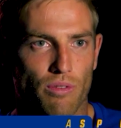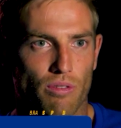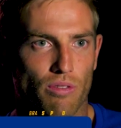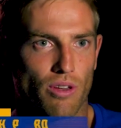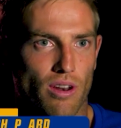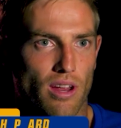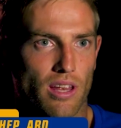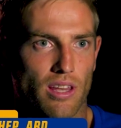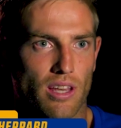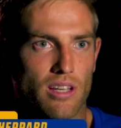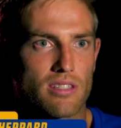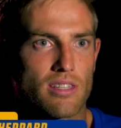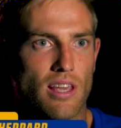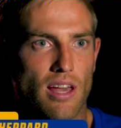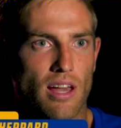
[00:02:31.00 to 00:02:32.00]
to 13
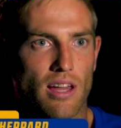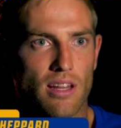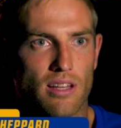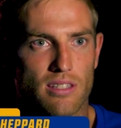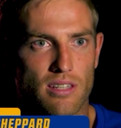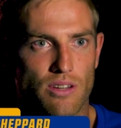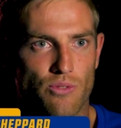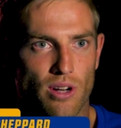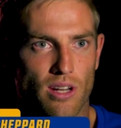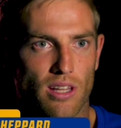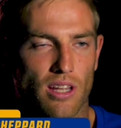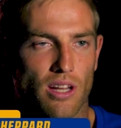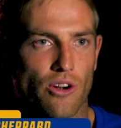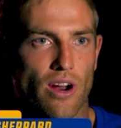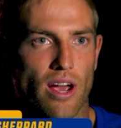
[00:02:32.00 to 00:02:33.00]
years now, and he's
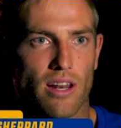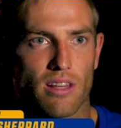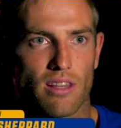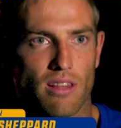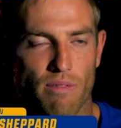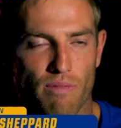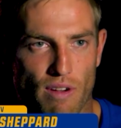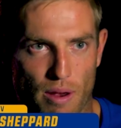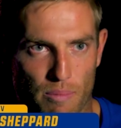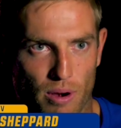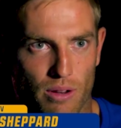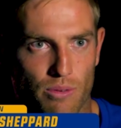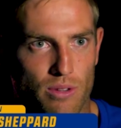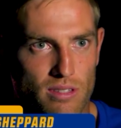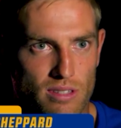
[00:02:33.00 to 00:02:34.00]
really ingrained in the
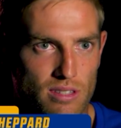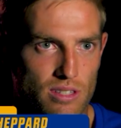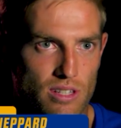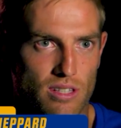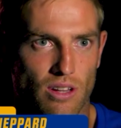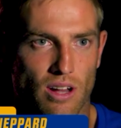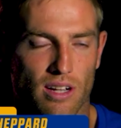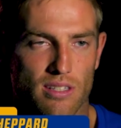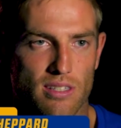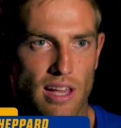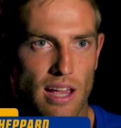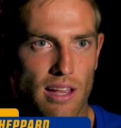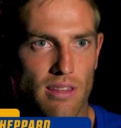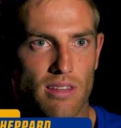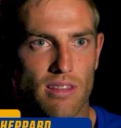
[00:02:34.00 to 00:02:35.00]
fabric with just like I was
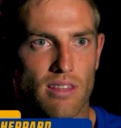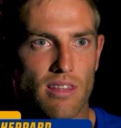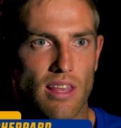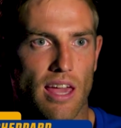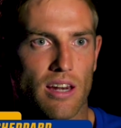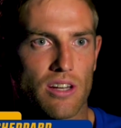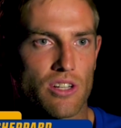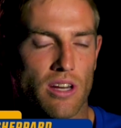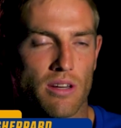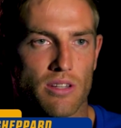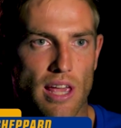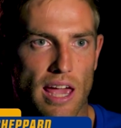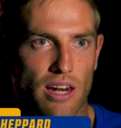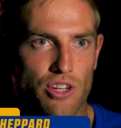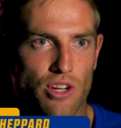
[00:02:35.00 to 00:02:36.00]
saying, the, the energy
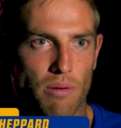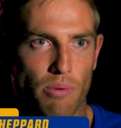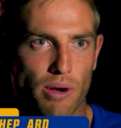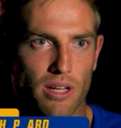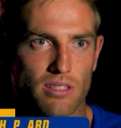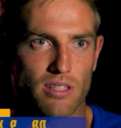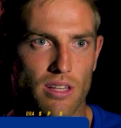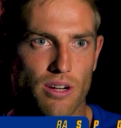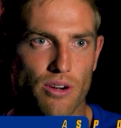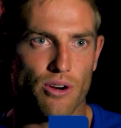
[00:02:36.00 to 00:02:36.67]
energy he brings to the